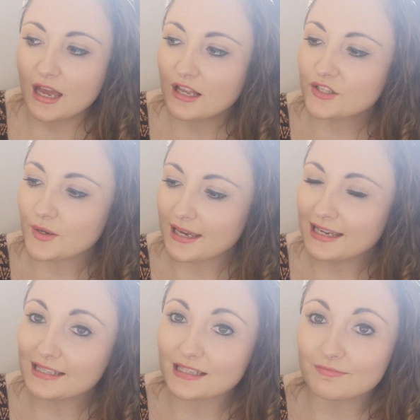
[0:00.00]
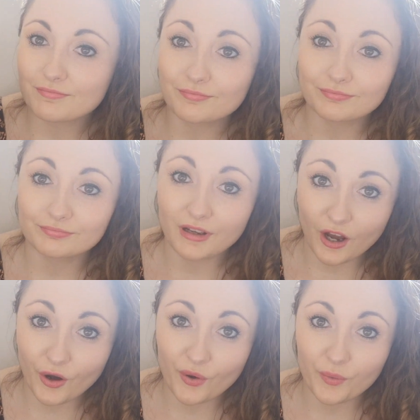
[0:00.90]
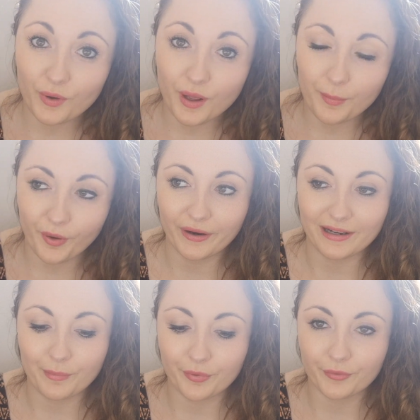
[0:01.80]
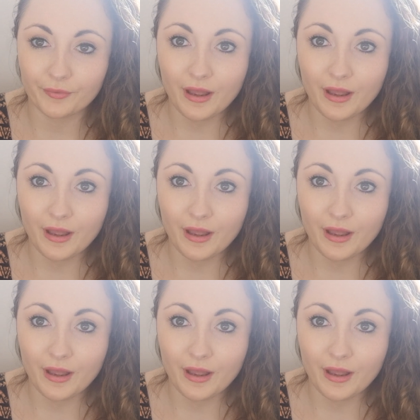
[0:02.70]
To eat a whole pineapple.